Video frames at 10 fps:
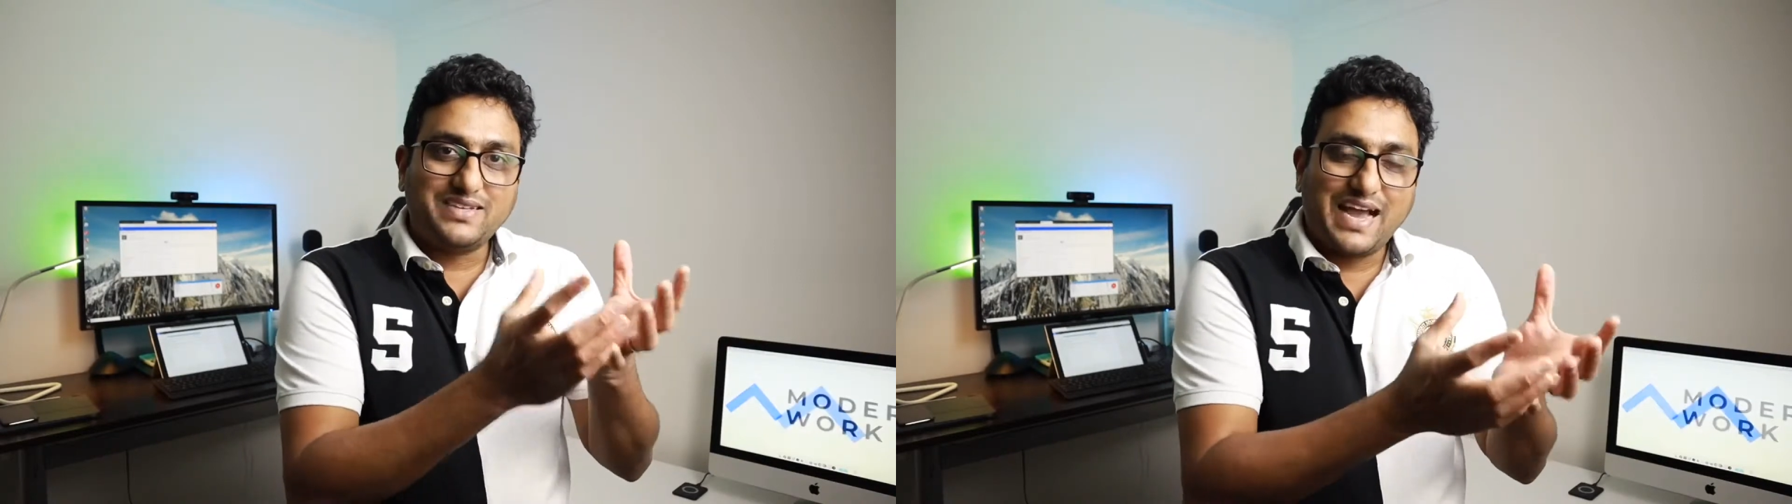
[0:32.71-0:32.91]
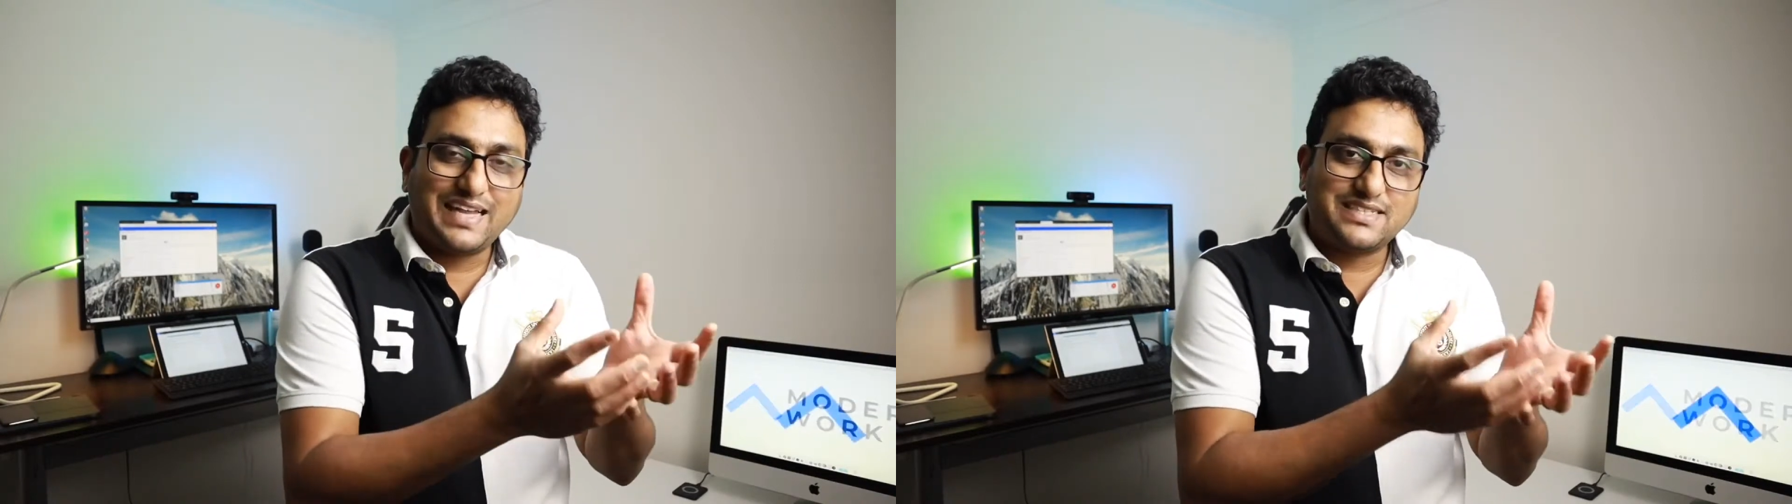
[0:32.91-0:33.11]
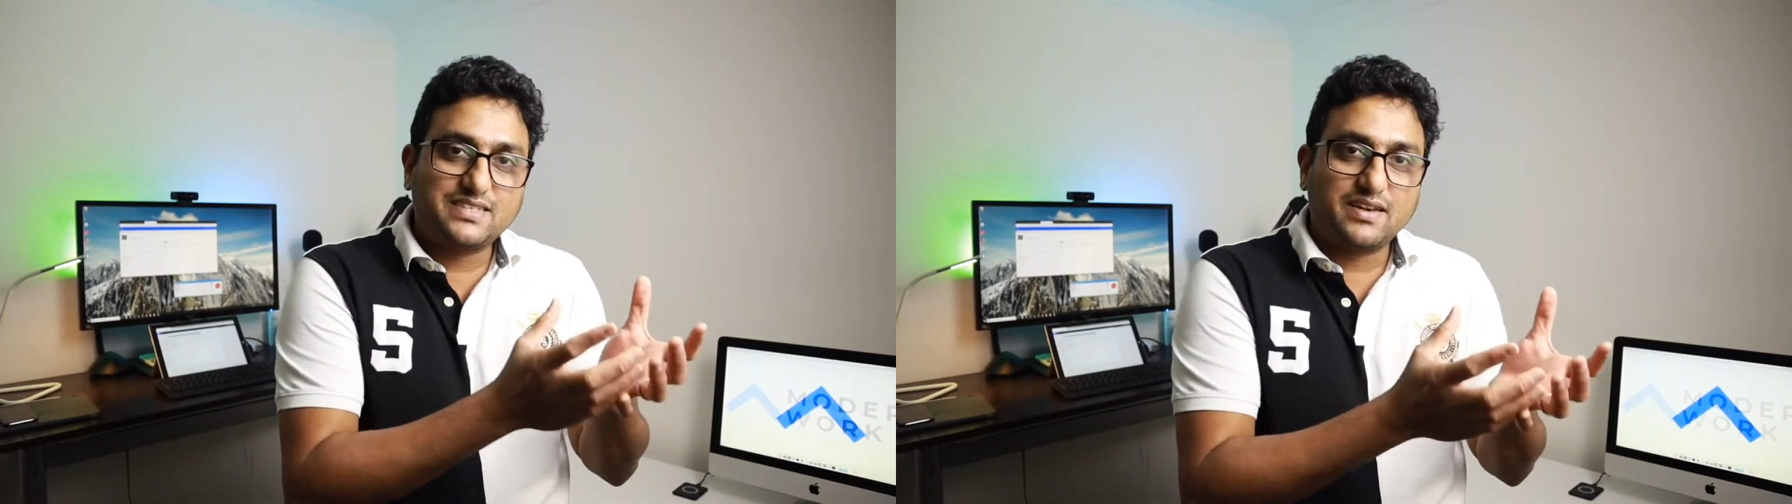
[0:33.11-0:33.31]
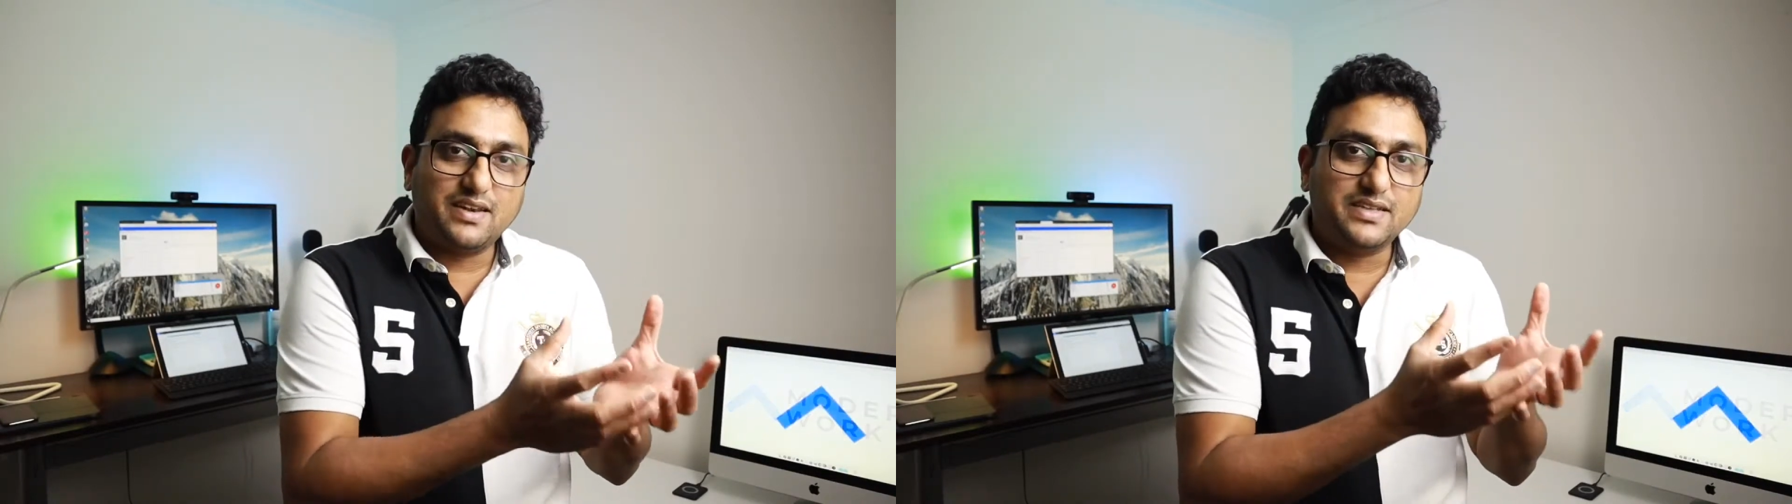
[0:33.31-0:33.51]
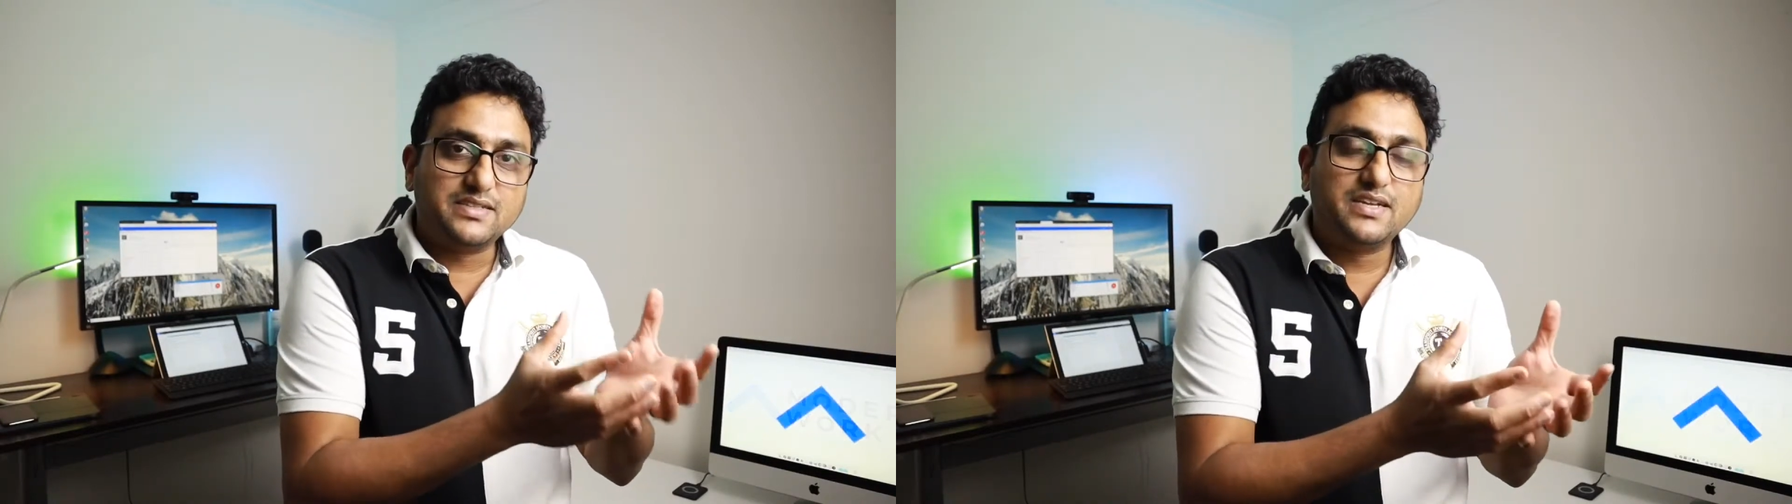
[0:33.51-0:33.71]
task
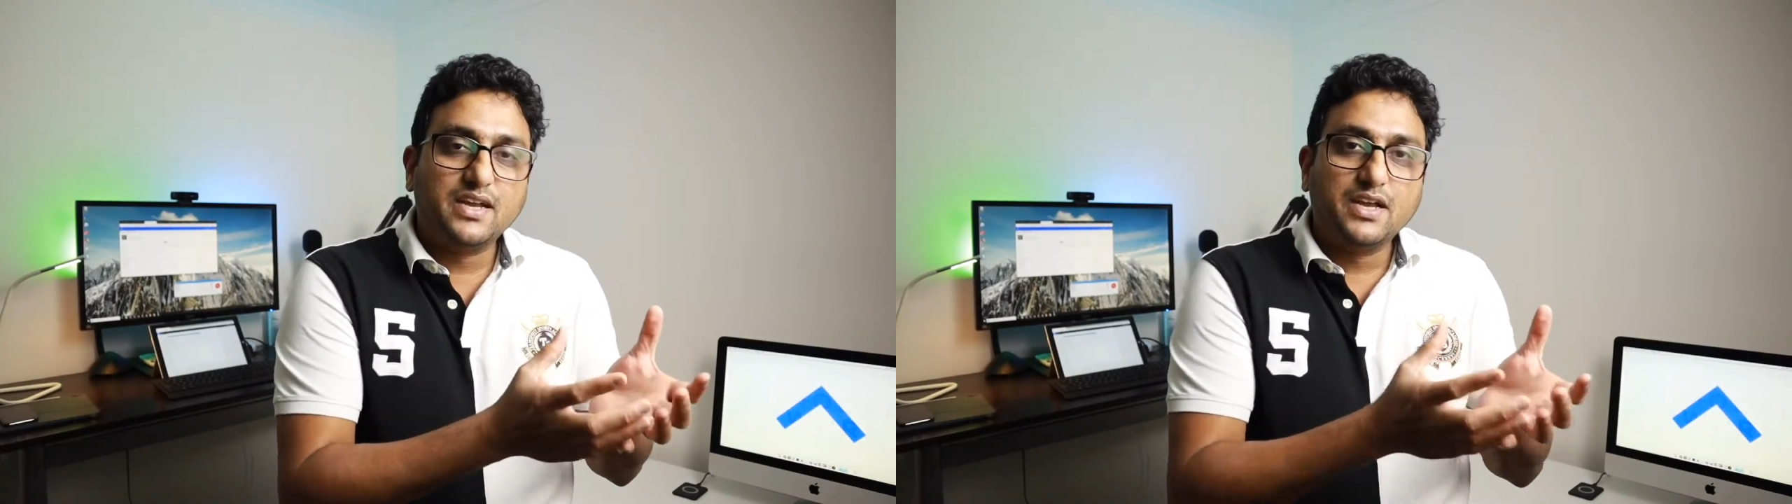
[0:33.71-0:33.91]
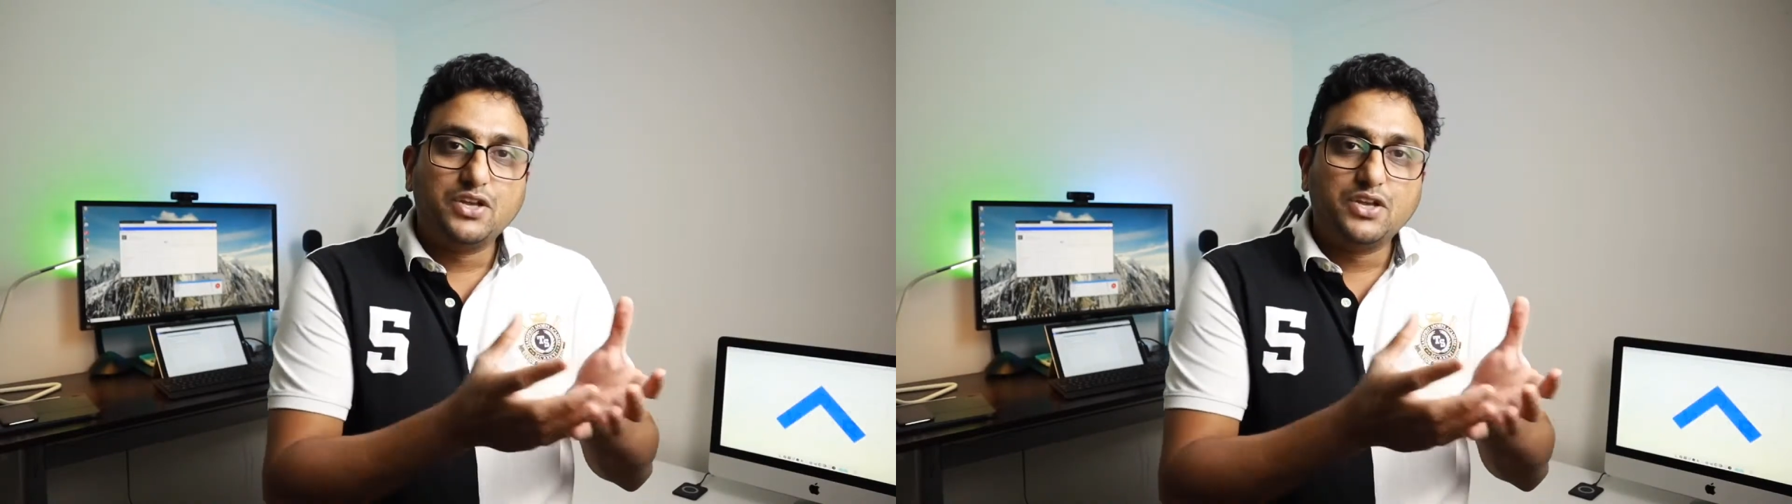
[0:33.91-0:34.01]
list,